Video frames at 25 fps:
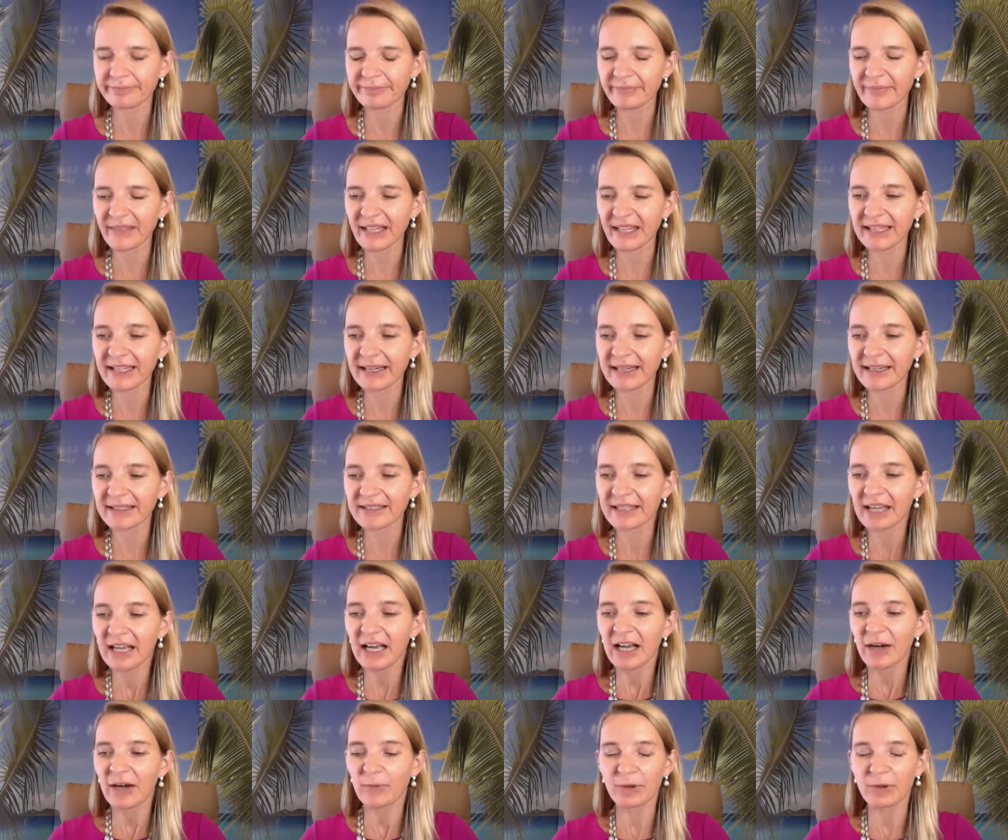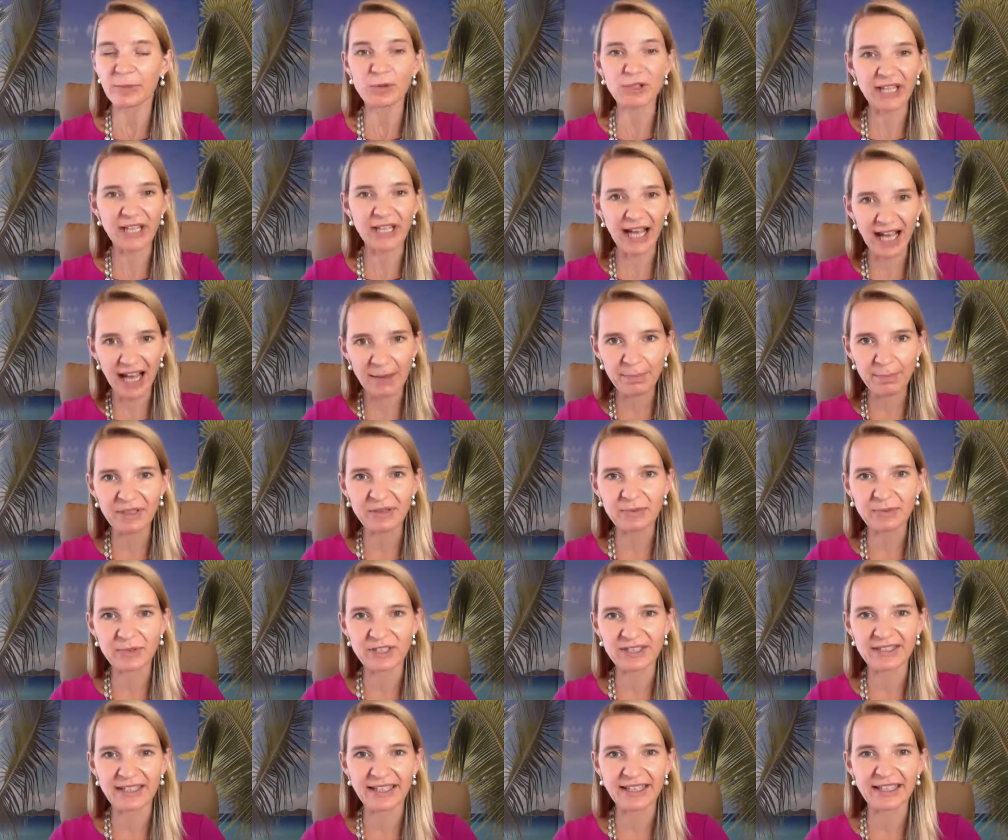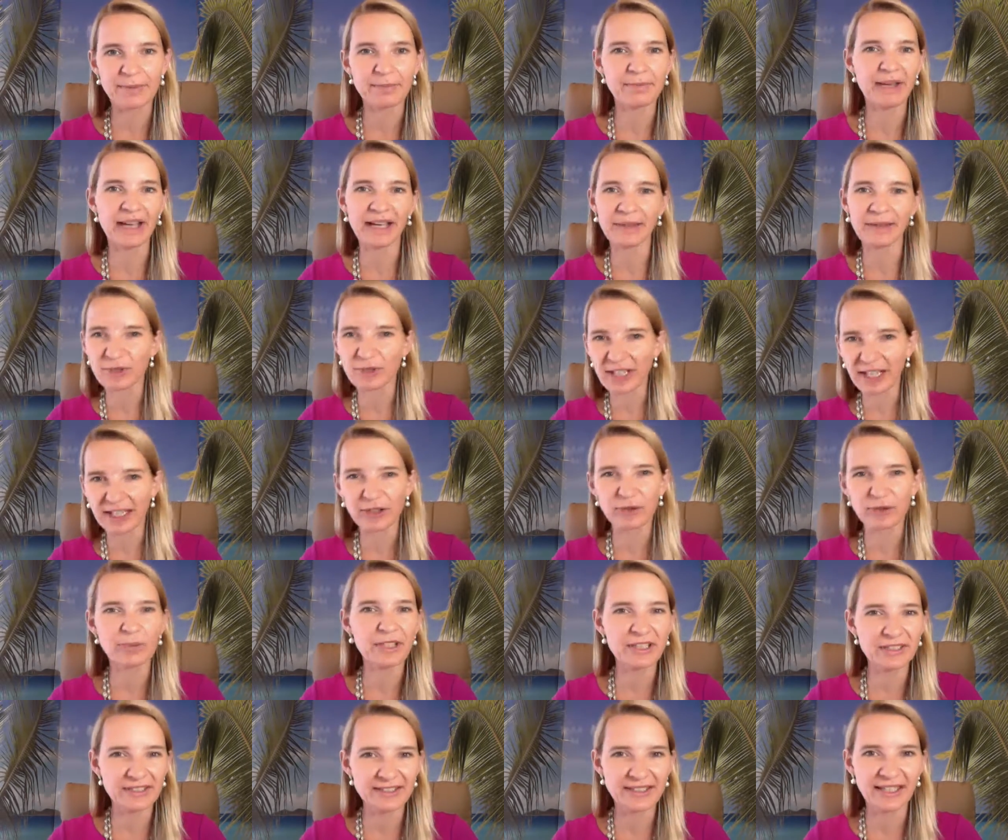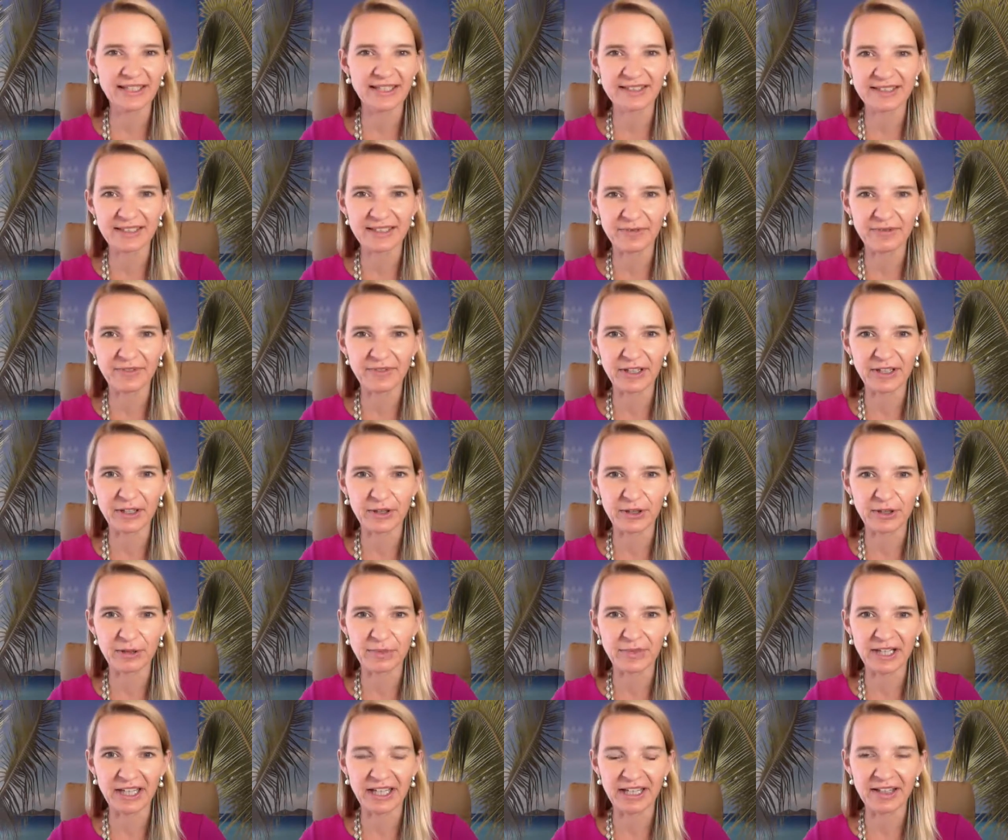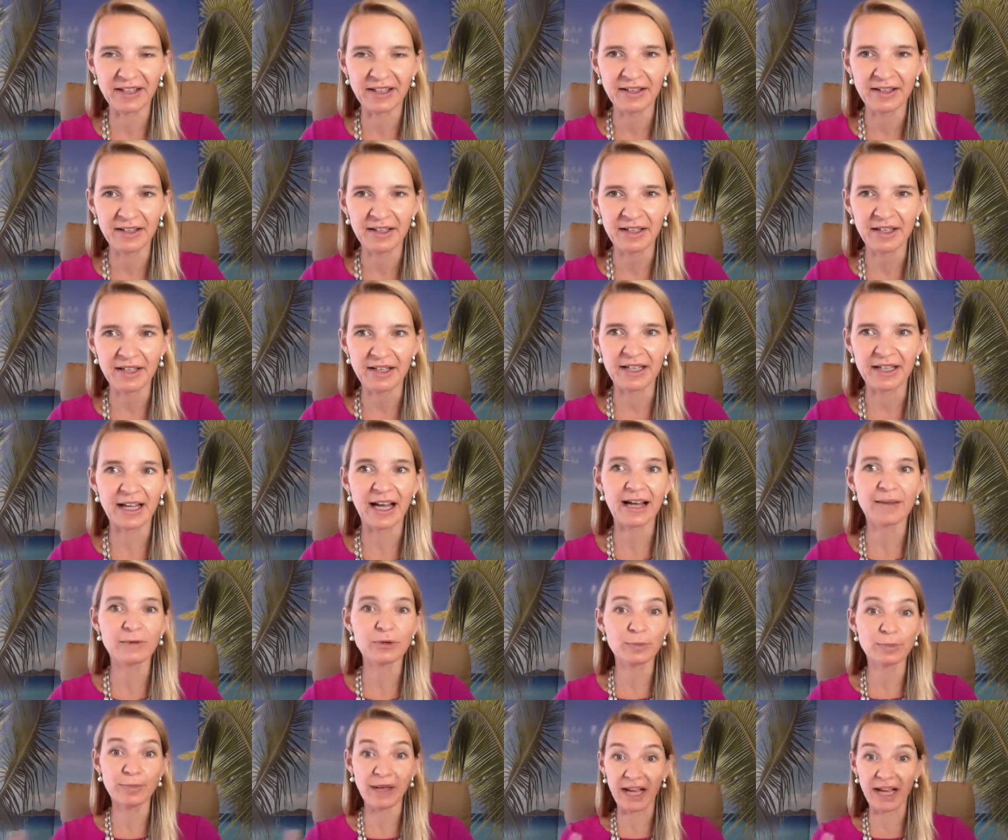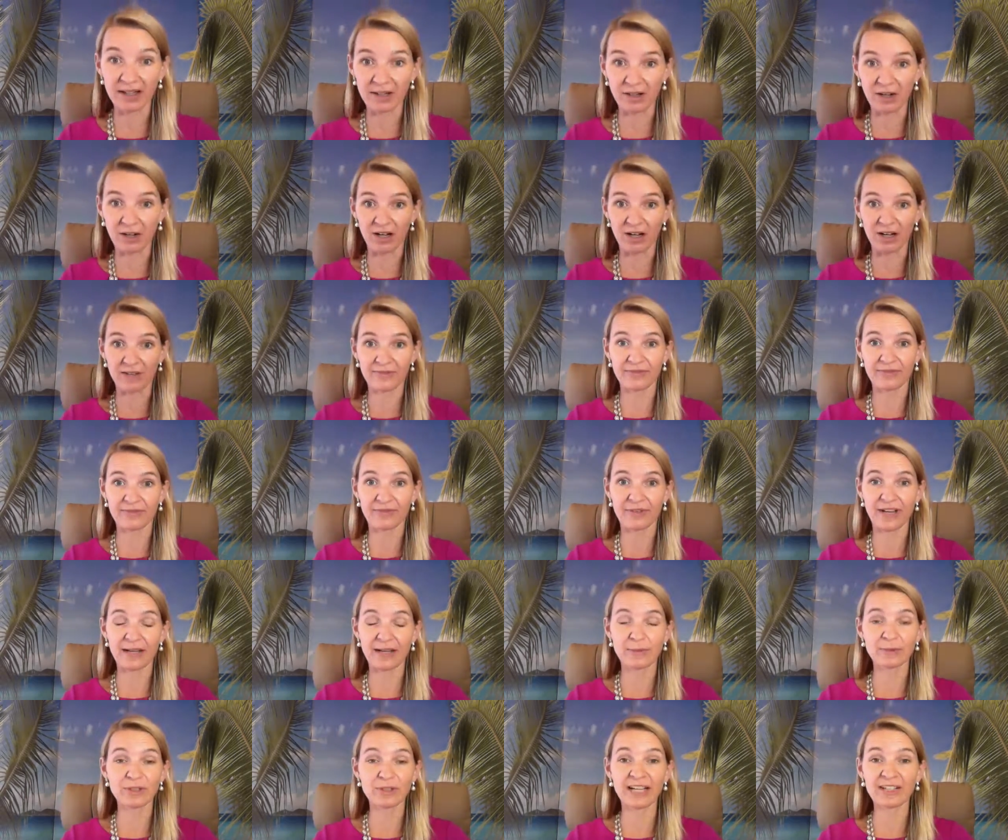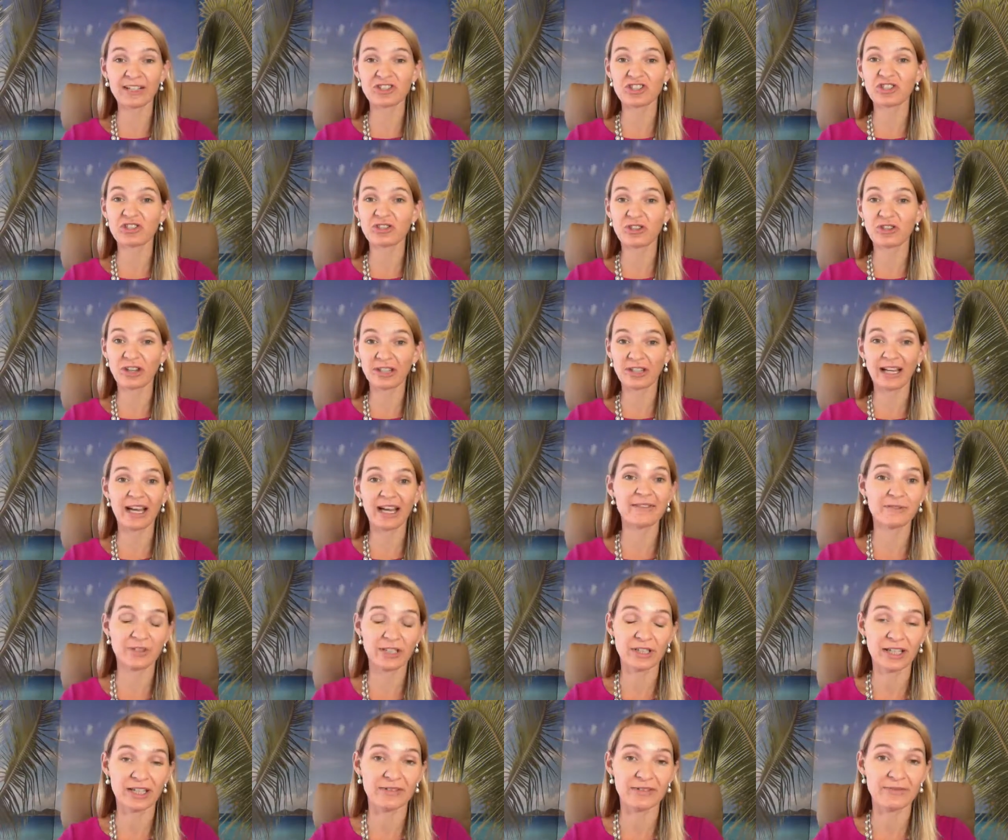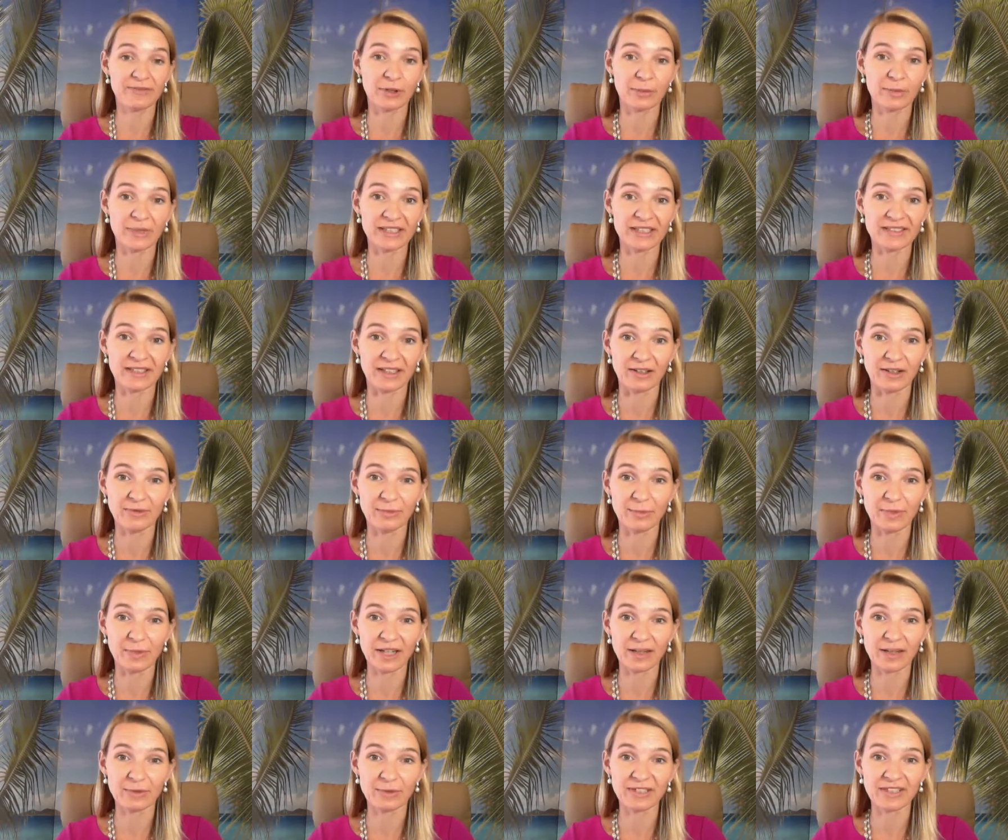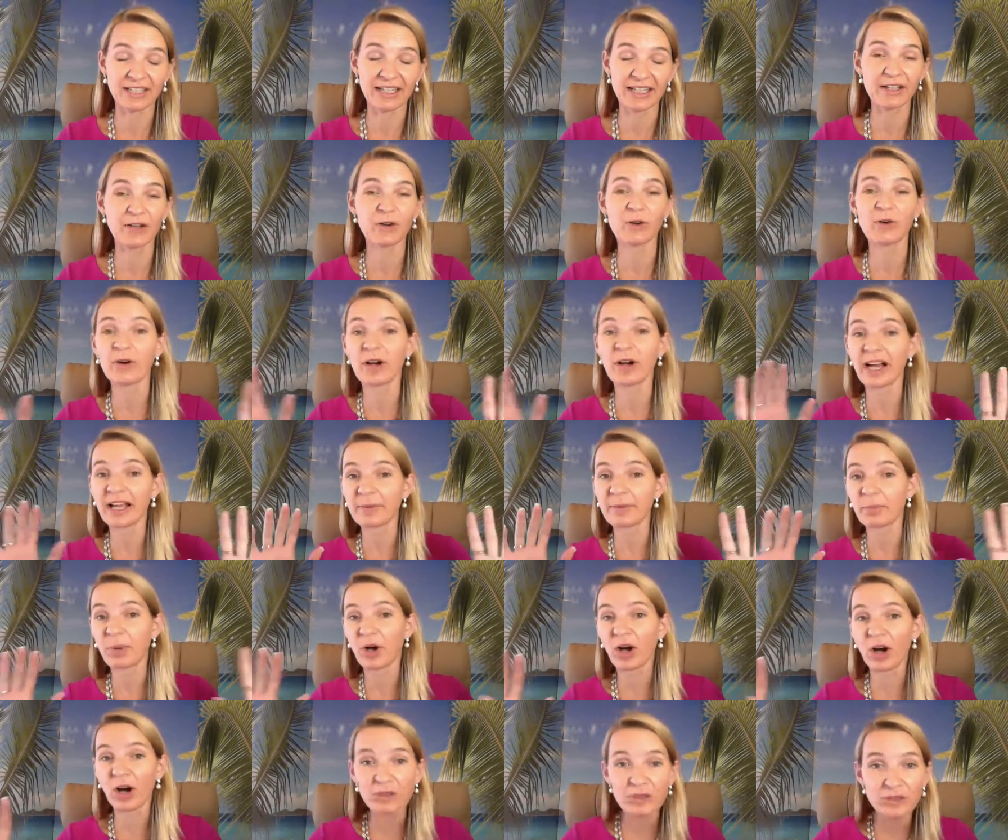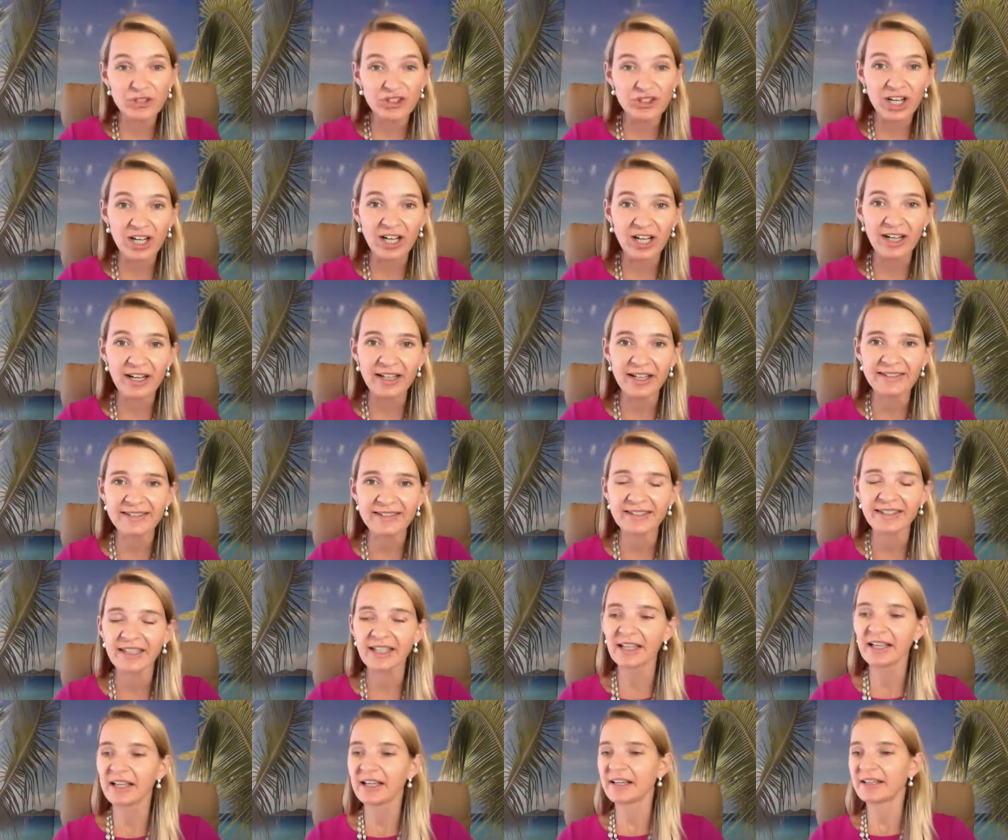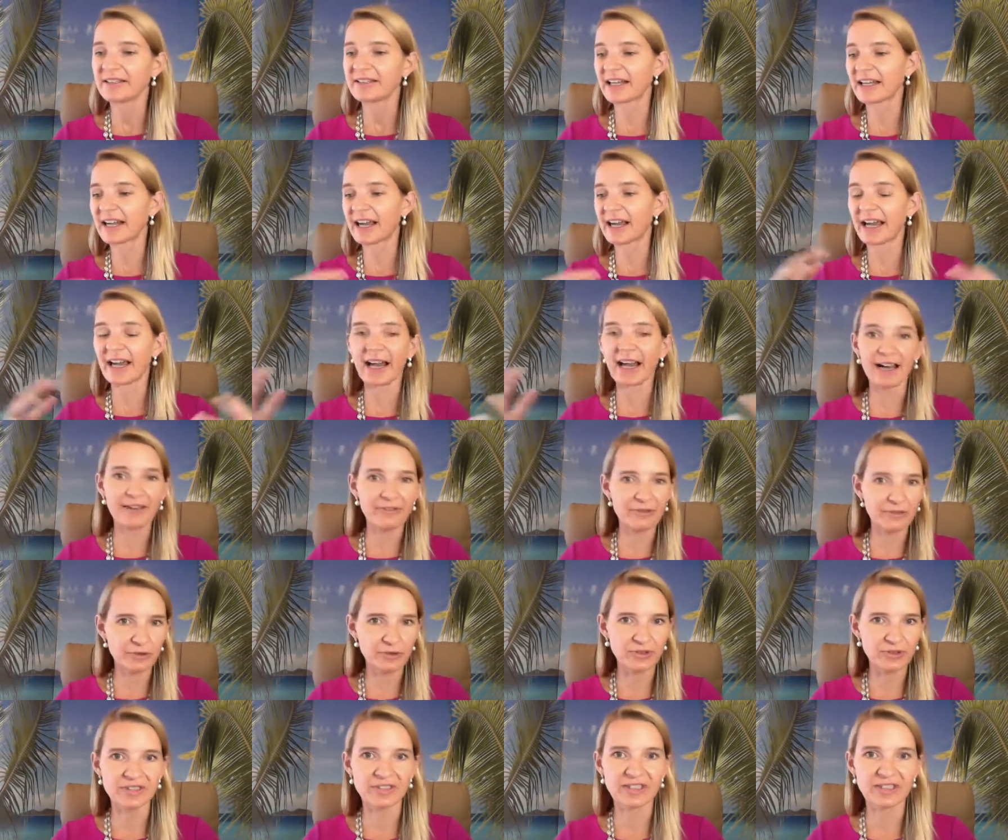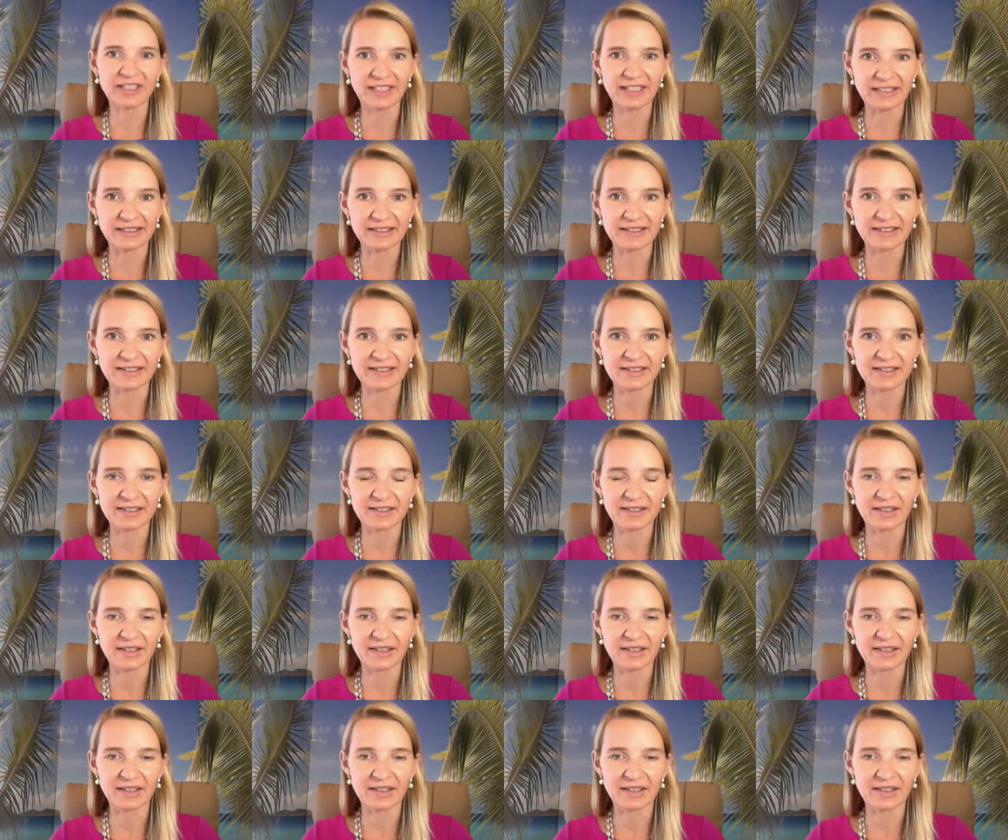And what would happen was like a man would like criticize something on me, and I would back off. I would actually not advocate for myself, but I would say, oh, I apologize that I have those needs.